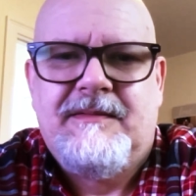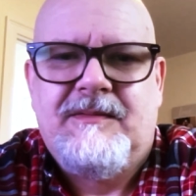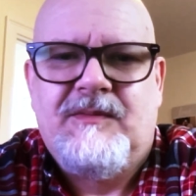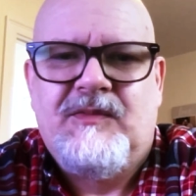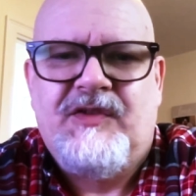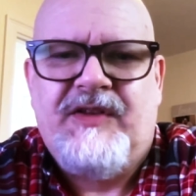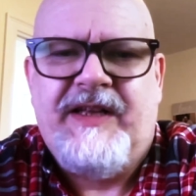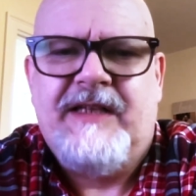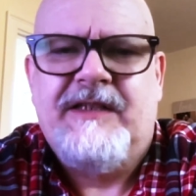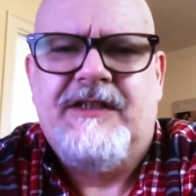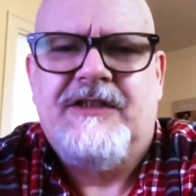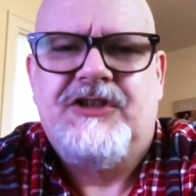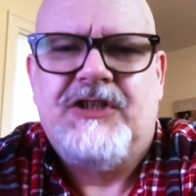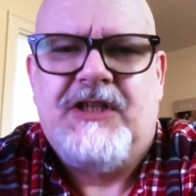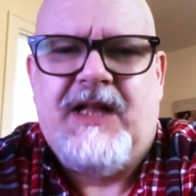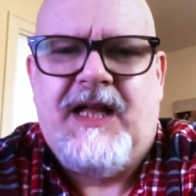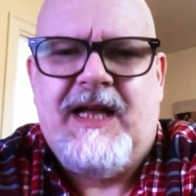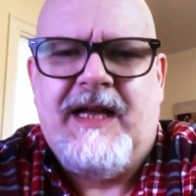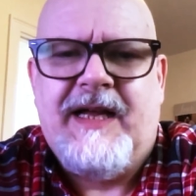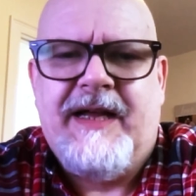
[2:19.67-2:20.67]
It's the end of
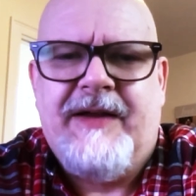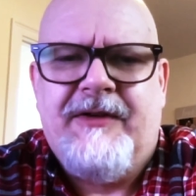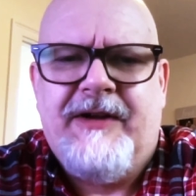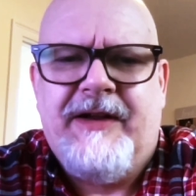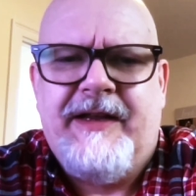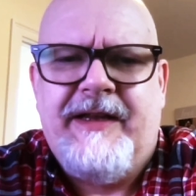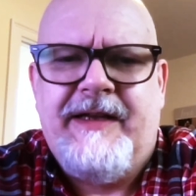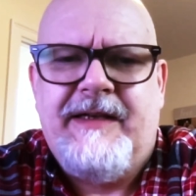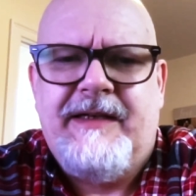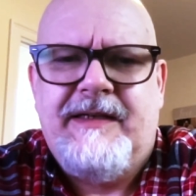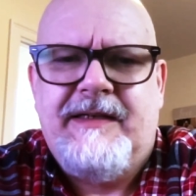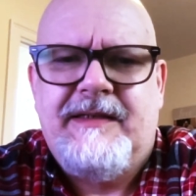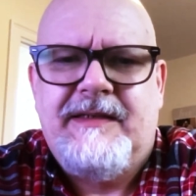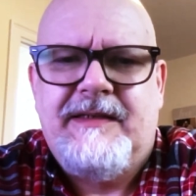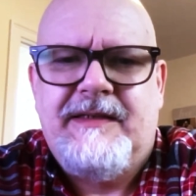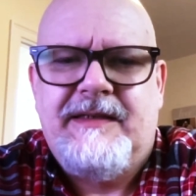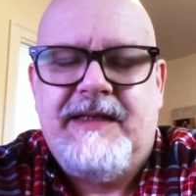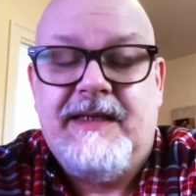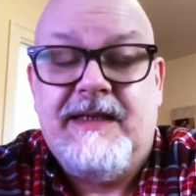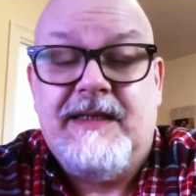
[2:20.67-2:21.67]
July, right?
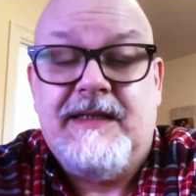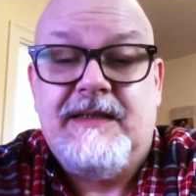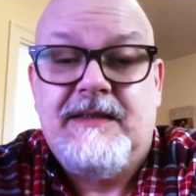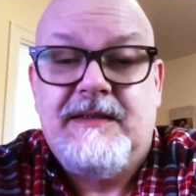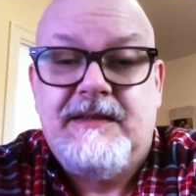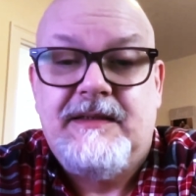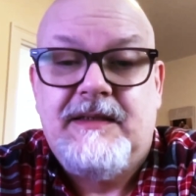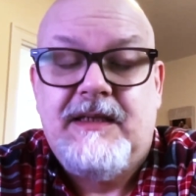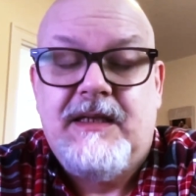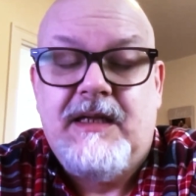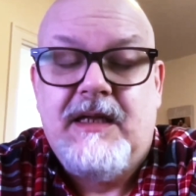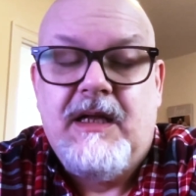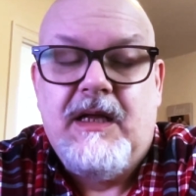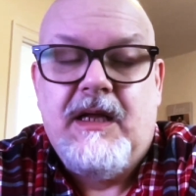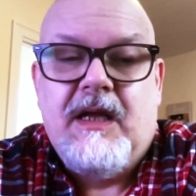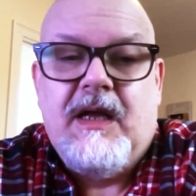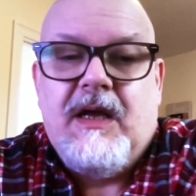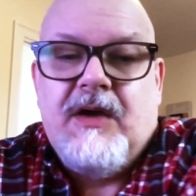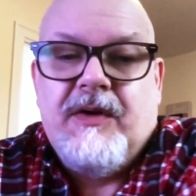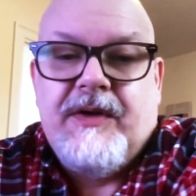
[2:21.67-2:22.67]
Yeah.
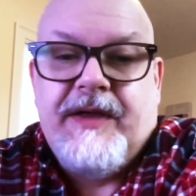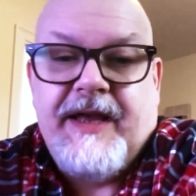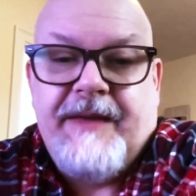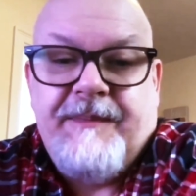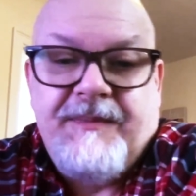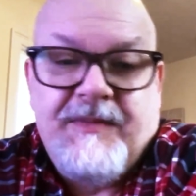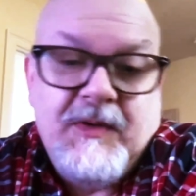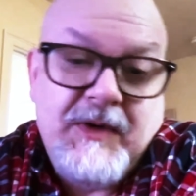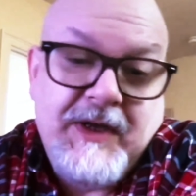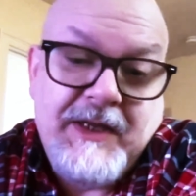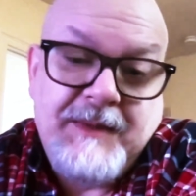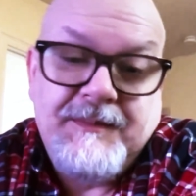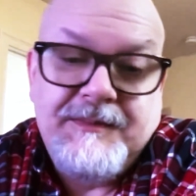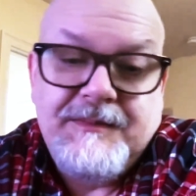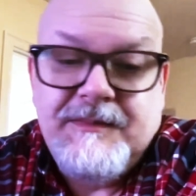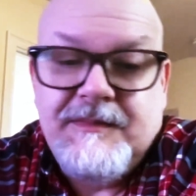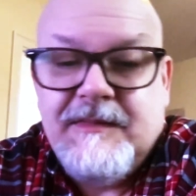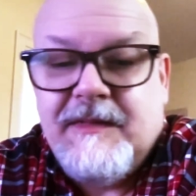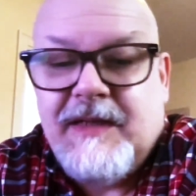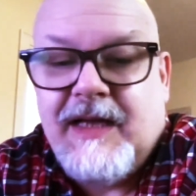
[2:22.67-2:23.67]
Okay, well,
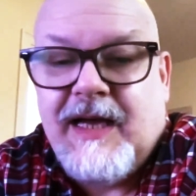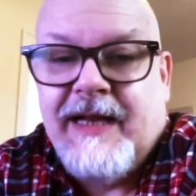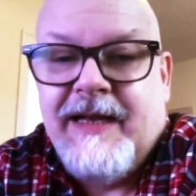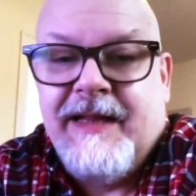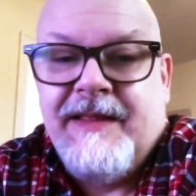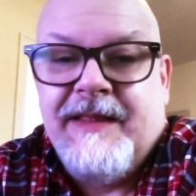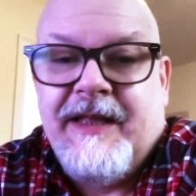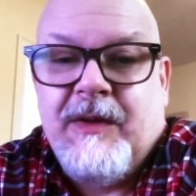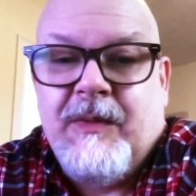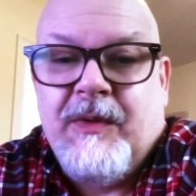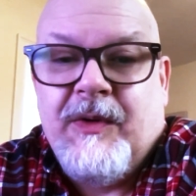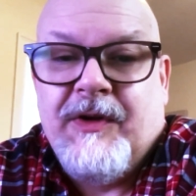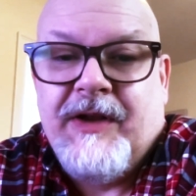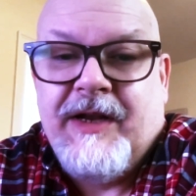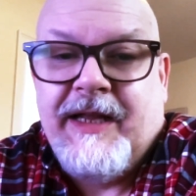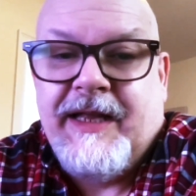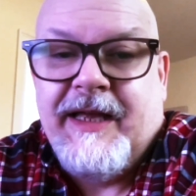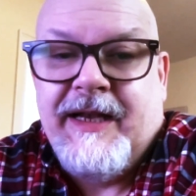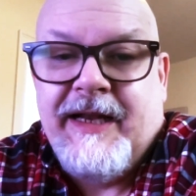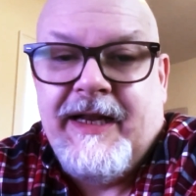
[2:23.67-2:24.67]
I didn't think we were going
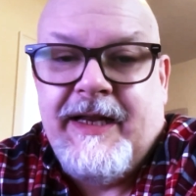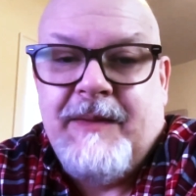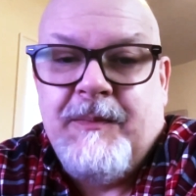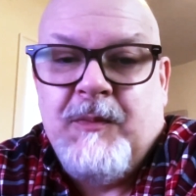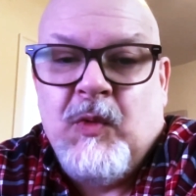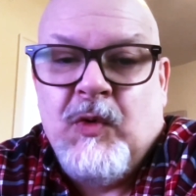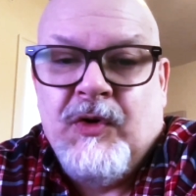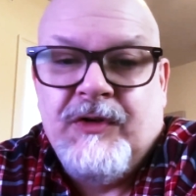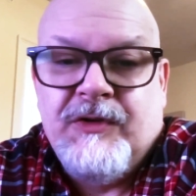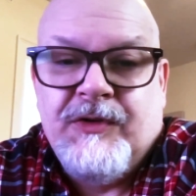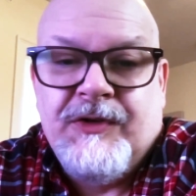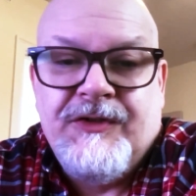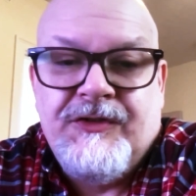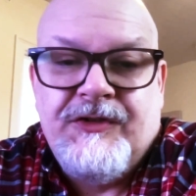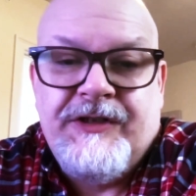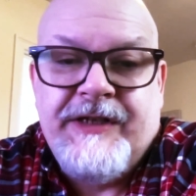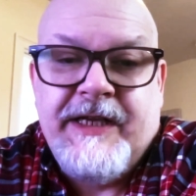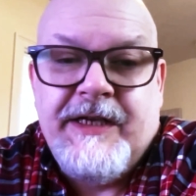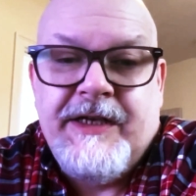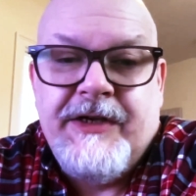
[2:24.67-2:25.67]
to get any more Chris
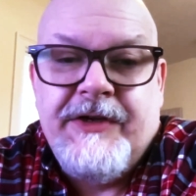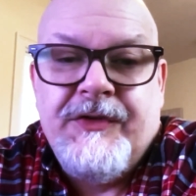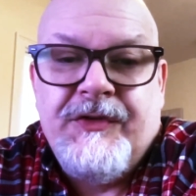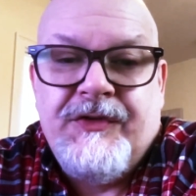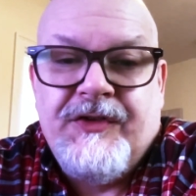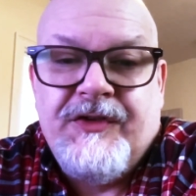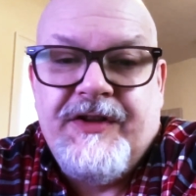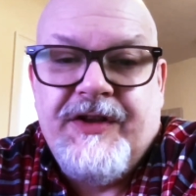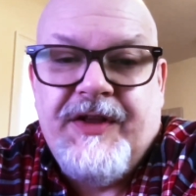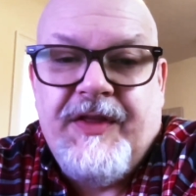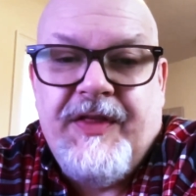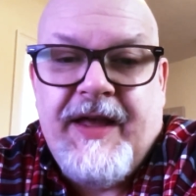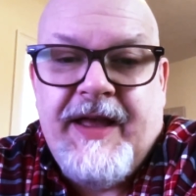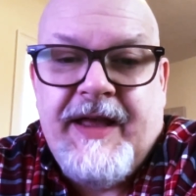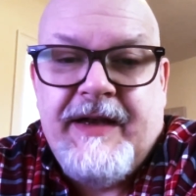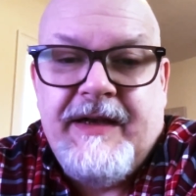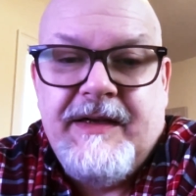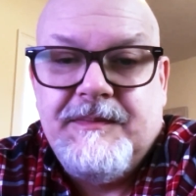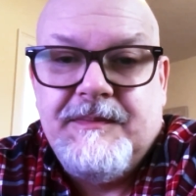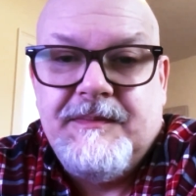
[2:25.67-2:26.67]
Chan news until
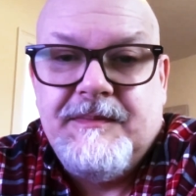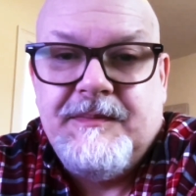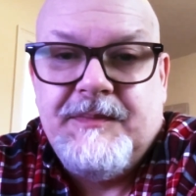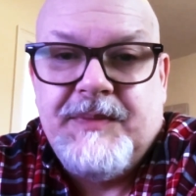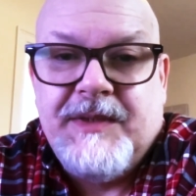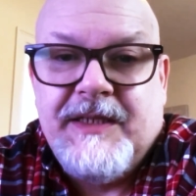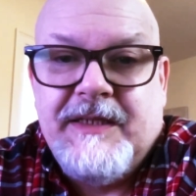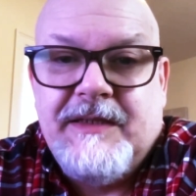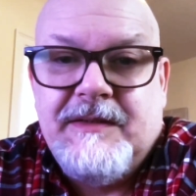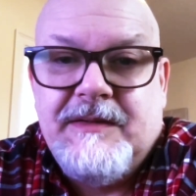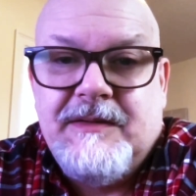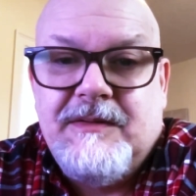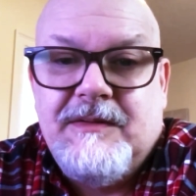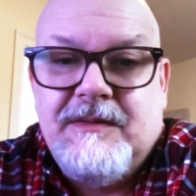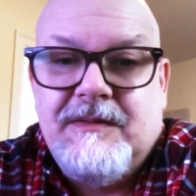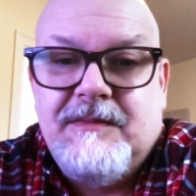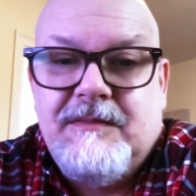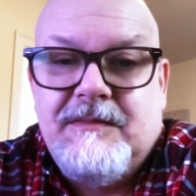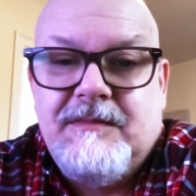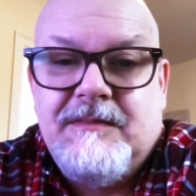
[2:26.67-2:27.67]
then, but
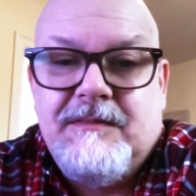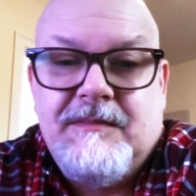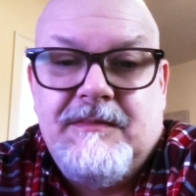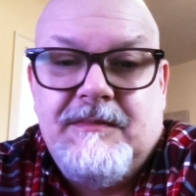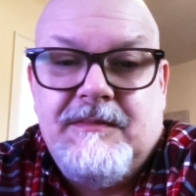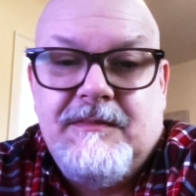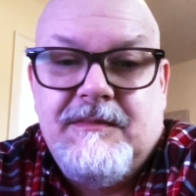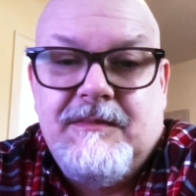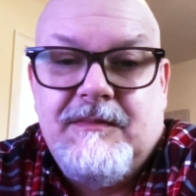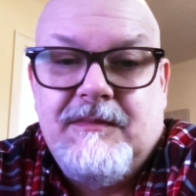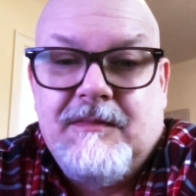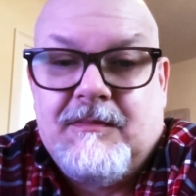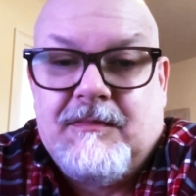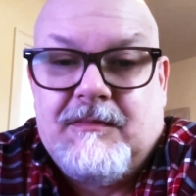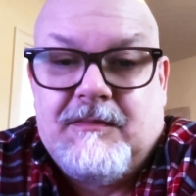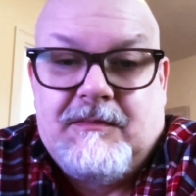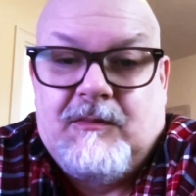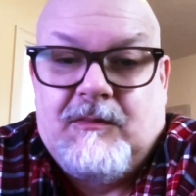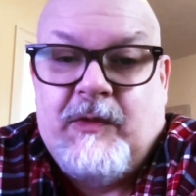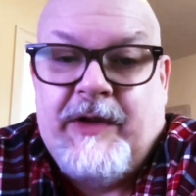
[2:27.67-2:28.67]

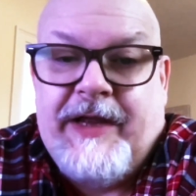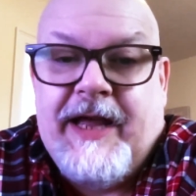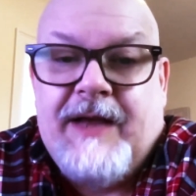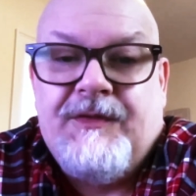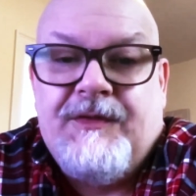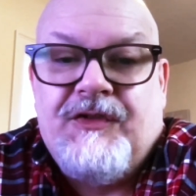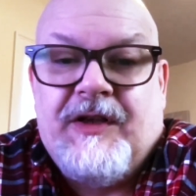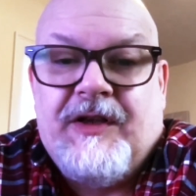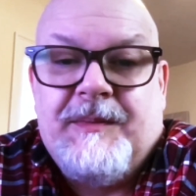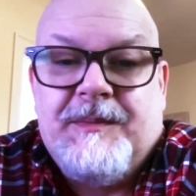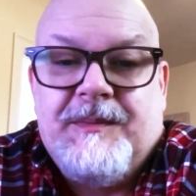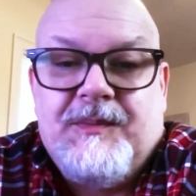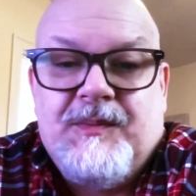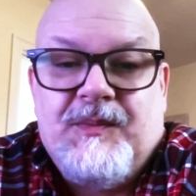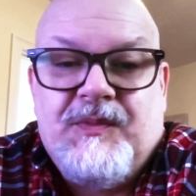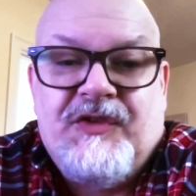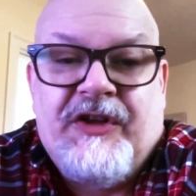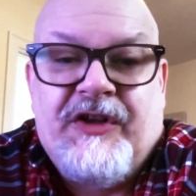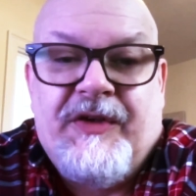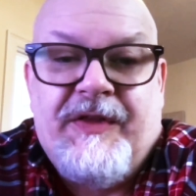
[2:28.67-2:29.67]
we have some.
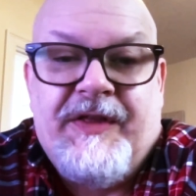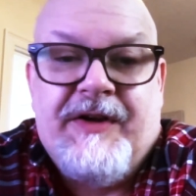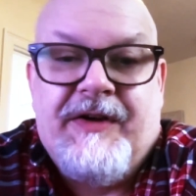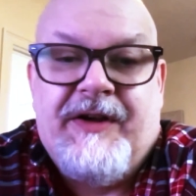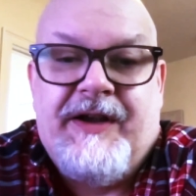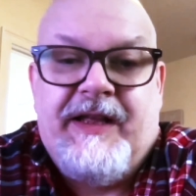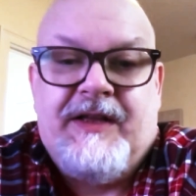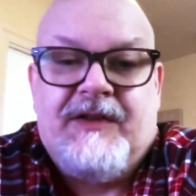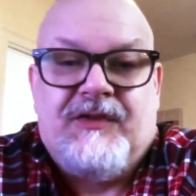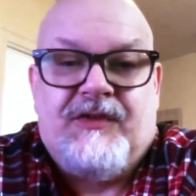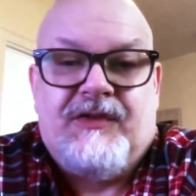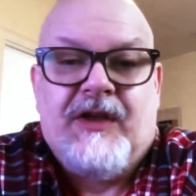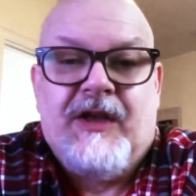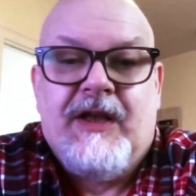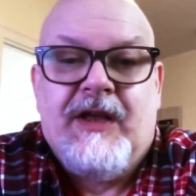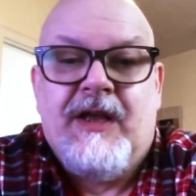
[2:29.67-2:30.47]
So there it is.